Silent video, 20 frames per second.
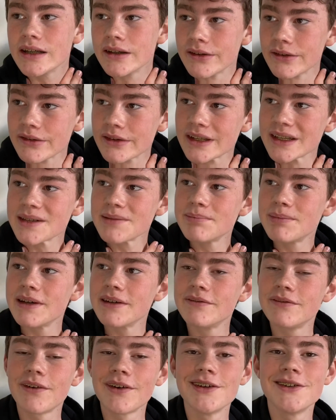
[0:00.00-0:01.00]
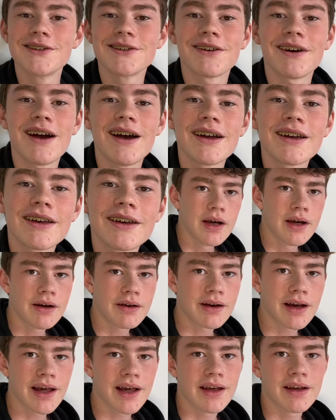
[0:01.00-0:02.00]
really big voice crack.
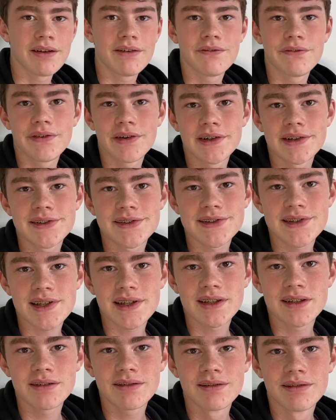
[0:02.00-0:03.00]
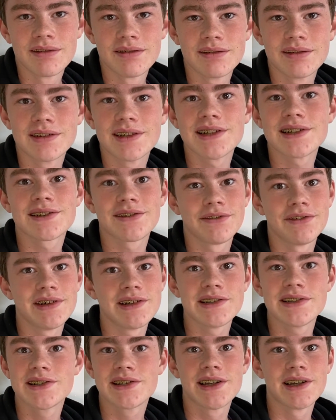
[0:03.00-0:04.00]
Okay, first thing. This
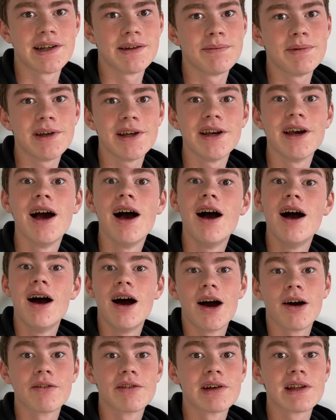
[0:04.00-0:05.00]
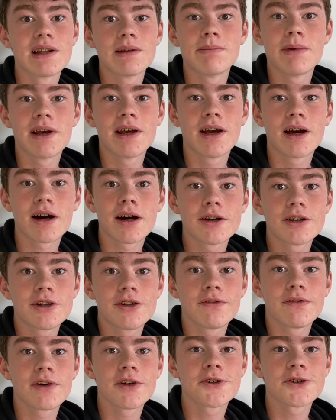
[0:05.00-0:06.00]
one's gonna be a really big
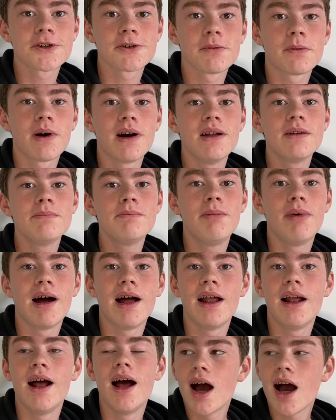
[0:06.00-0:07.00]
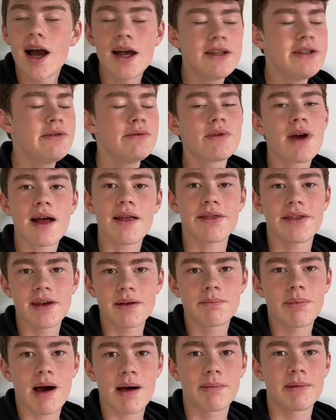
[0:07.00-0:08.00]
controversial one, but I do not
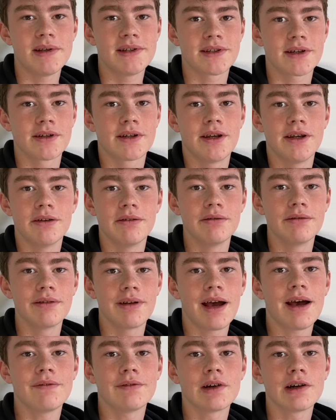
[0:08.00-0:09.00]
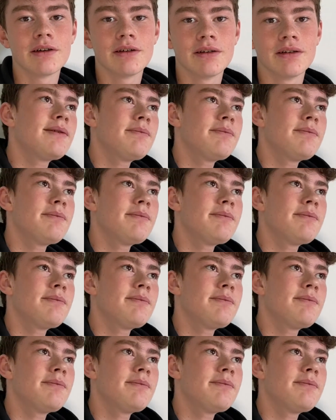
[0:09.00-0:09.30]
think puppies are cute, ever.